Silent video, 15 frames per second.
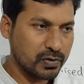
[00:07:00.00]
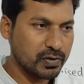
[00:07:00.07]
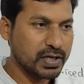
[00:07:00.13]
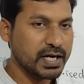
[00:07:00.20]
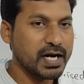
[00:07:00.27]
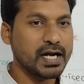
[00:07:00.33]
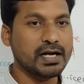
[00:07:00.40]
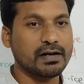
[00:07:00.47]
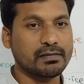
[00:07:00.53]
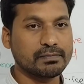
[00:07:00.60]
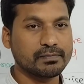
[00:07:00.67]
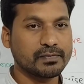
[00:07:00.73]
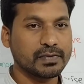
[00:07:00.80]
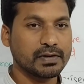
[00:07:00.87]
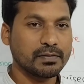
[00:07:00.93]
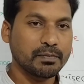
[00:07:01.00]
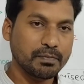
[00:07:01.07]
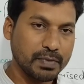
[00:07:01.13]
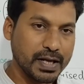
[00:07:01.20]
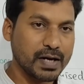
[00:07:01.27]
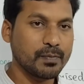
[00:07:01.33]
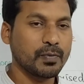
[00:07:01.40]
rotate
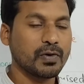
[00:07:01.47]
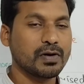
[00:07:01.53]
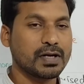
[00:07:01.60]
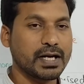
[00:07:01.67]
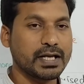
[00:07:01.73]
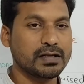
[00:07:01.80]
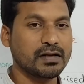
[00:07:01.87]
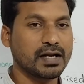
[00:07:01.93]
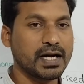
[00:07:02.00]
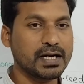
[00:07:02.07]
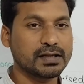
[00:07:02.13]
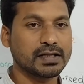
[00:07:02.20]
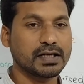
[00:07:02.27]
plane polarized light,